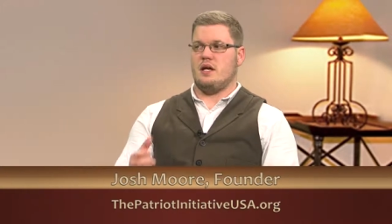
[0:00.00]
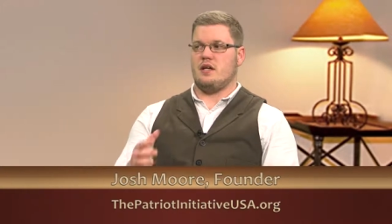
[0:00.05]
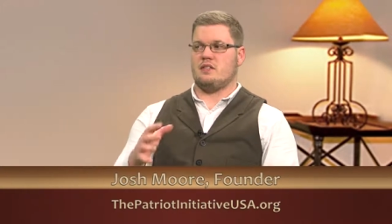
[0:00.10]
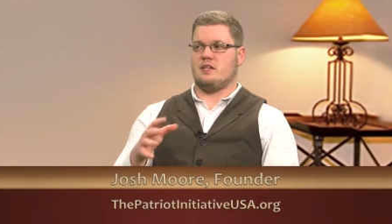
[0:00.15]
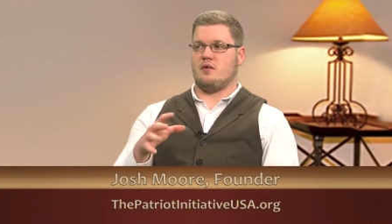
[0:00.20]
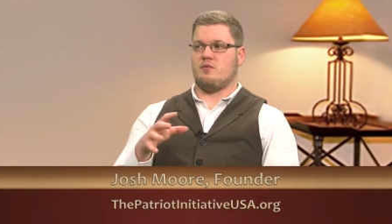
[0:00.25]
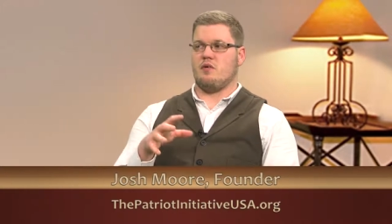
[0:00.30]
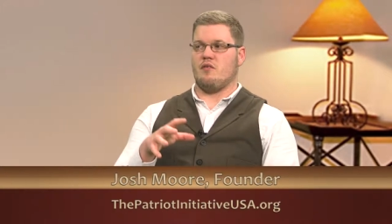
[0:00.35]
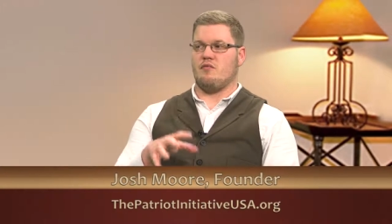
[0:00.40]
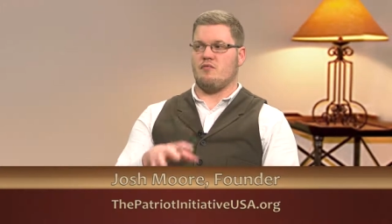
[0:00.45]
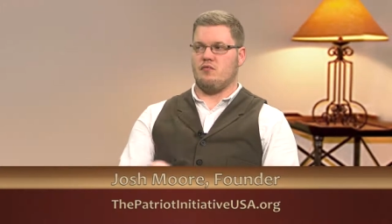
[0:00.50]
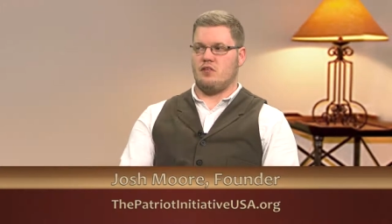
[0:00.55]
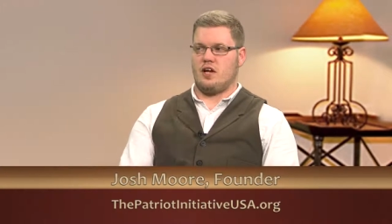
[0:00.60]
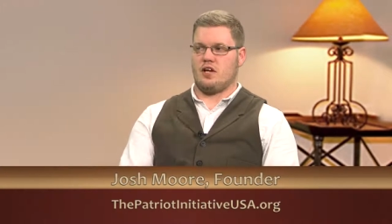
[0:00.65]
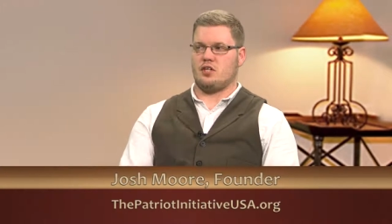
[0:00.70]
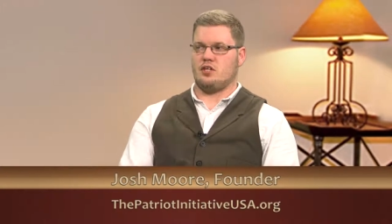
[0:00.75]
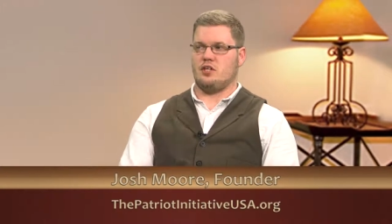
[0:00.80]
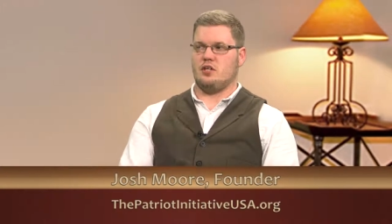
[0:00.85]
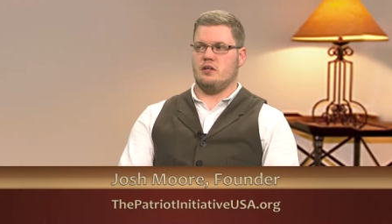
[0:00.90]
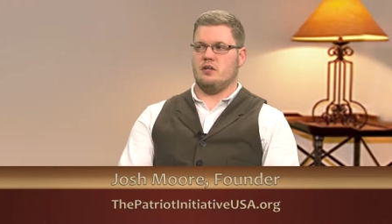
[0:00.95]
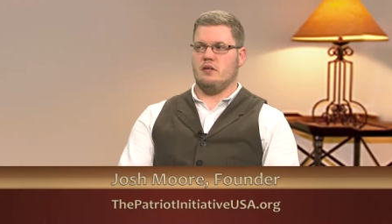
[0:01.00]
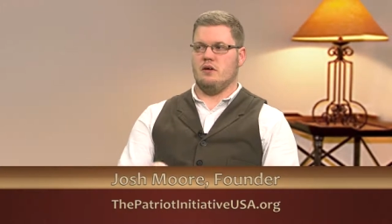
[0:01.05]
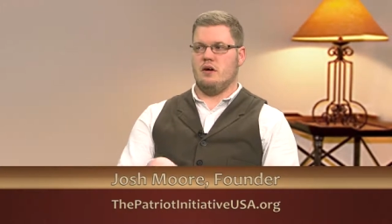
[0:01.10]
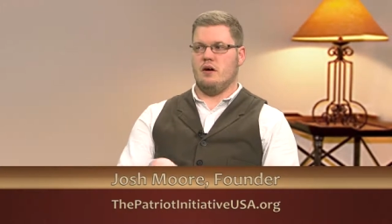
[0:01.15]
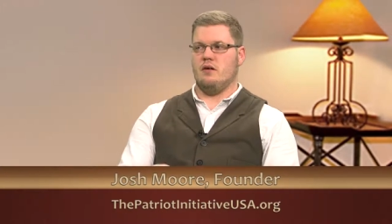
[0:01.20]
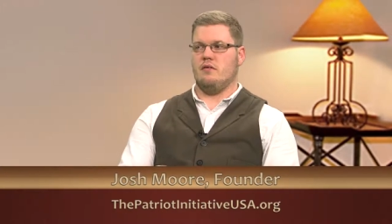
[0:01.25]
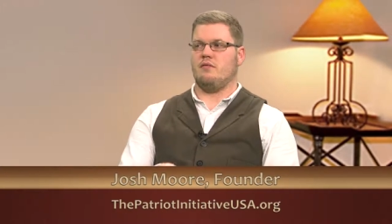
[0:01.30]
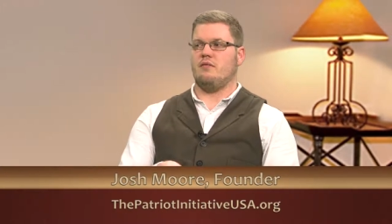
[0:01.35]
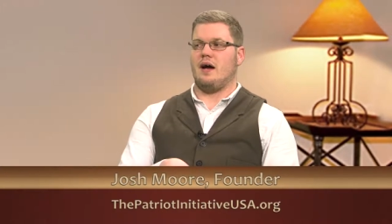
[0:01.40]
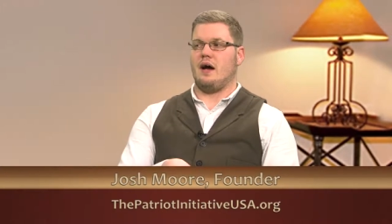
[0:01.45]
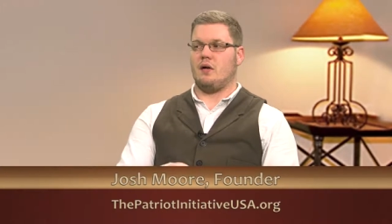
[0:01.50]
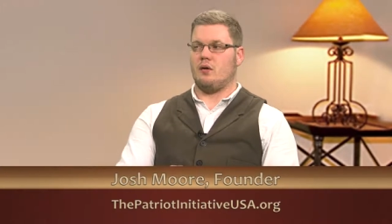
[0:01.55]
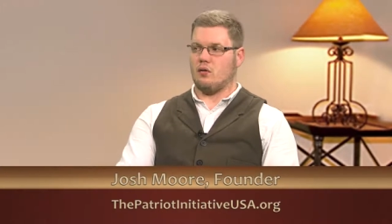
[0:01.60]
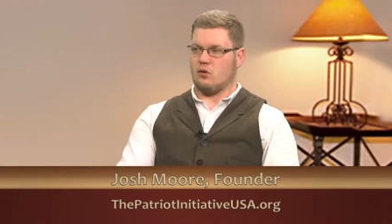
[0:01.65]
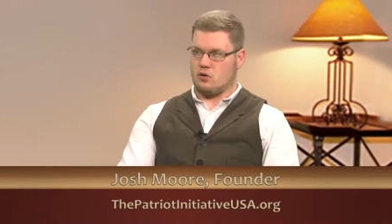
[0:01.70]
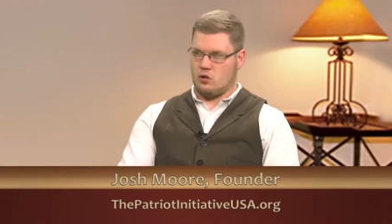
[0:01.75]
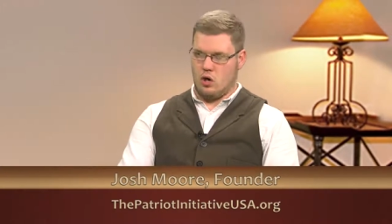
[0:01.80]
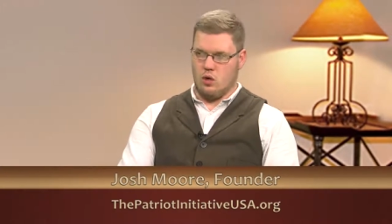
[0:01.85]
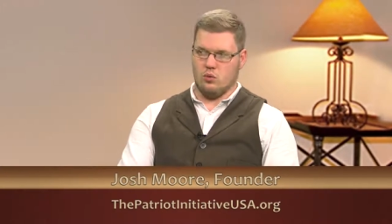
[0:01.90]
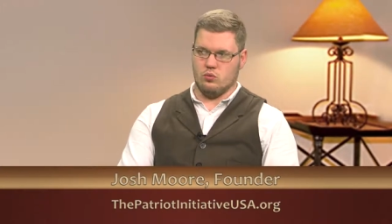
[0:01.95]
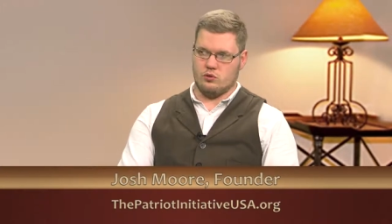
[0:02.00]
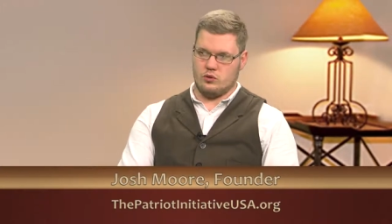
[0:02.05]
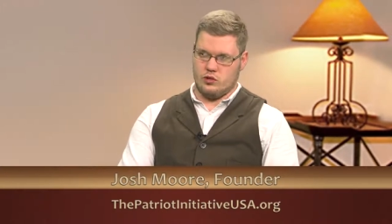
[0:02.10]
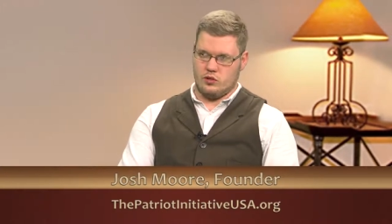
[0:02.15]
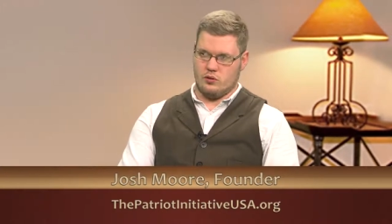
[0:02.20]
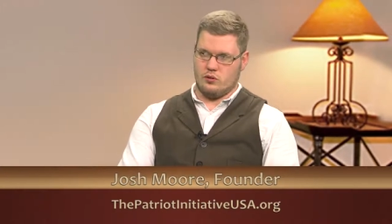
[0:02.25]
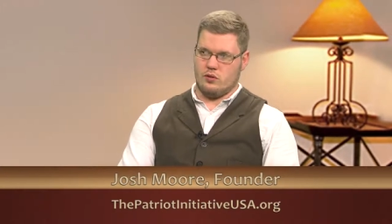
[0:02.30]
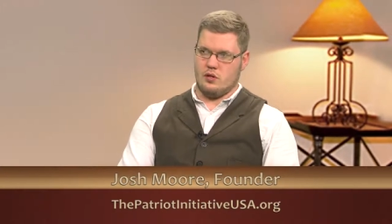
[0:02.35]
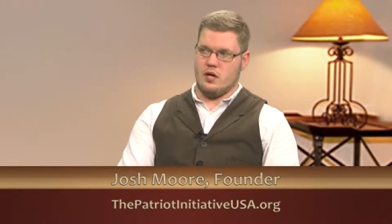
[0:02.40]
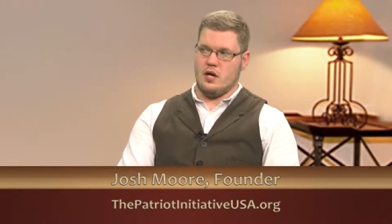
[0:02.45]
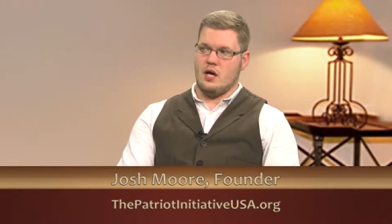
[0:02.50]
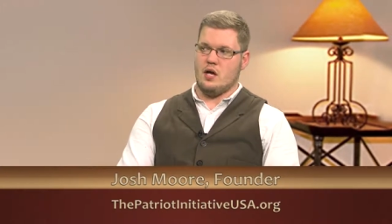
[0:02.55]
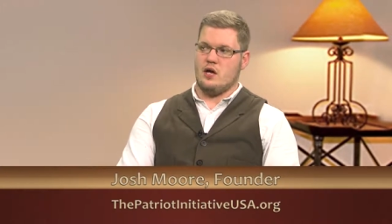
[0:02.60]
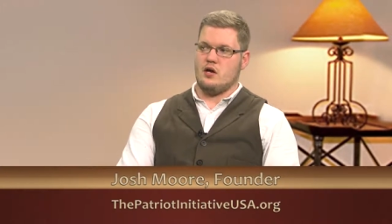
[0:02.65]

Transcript: is a reflection of our culture.